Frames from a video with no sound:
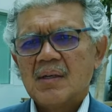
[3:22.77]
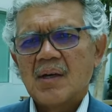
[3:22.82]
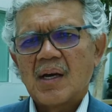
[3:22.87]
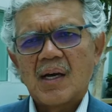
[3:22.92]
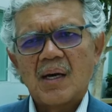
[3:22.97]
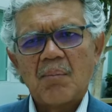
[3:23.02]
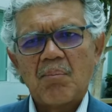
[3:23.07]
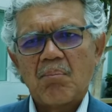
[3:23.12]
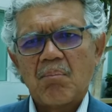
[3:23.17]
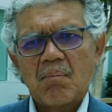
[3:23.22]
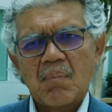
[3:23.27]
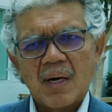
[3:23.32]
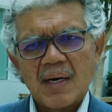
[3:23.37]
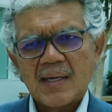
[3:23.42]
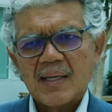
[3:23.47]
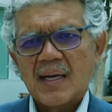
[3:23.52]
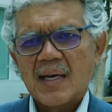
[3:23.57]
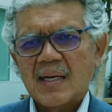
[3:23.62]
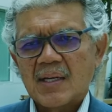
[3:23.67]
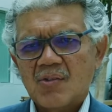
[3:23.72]
uh,
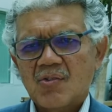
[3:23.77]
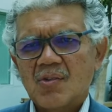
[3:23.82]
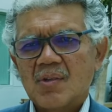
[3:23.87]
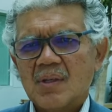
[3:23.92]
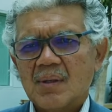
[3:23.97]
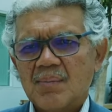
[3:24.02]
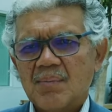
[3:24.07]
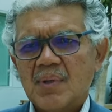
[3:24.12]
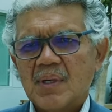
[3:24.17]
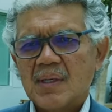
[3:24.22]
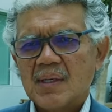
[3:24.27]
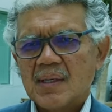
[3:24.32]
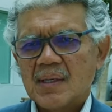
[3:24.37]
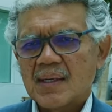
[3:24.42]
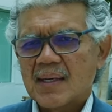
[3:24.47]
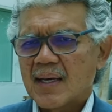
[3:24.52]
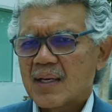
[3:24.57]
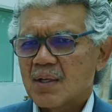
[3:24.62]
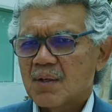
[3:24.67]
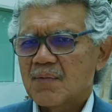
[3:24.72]
might actually be
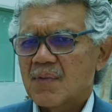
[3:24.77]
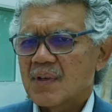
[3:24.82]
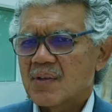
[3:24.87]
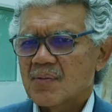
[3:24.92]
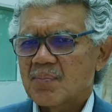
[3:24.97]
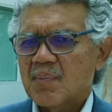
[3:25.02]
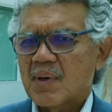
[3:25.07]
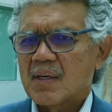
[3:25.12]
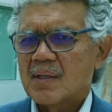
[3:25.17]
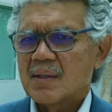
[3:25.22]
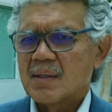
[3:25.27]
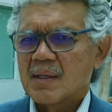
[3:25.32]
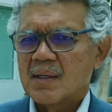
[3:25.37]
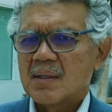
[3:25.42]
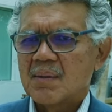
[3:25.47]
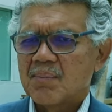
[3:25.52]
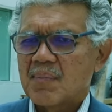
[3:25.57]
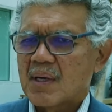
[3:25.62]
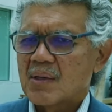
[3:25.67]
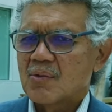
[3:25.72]
ahead of us by,
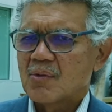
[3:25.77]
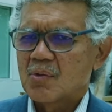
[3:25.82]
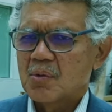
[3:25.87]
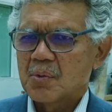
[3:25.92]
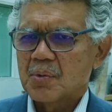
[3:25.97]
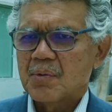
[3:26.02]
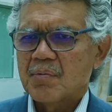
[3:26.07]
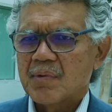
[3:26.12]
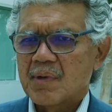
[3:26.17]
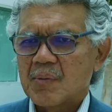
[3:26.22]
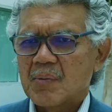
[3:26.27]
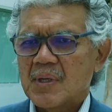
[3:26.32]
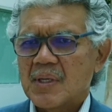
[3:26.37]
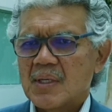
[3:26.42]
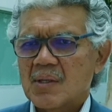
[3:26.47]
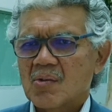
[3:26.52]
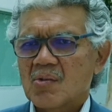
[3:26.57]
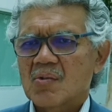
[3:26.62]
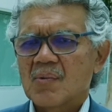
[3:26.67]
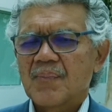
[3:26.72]
in about two or three
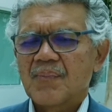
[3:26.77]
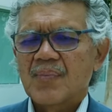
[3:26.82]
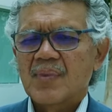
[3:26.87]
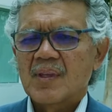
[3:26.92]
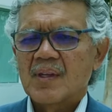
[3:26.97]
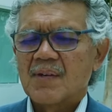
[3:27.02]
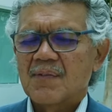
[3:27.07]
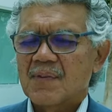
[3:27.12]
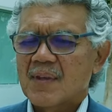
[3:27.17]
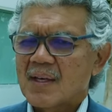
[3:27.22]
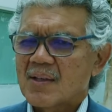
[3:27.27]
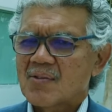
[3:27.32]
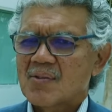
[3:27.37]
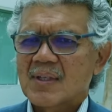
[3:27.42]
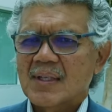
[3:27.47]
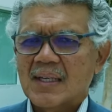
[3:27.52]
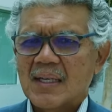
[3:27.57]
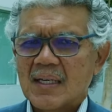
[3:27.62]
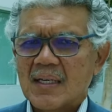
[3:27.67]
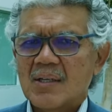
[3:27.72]
weeks. If that's
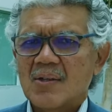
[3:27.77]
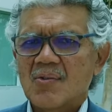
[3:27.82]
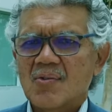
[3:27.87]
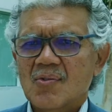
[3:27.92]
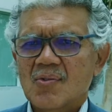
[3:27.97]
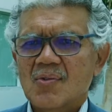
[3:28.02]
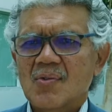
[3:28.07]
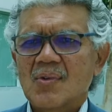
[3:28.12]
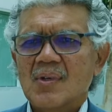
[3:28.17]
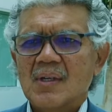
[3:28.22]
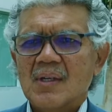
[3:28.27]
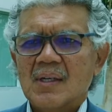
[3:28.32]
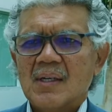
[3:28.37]
the case,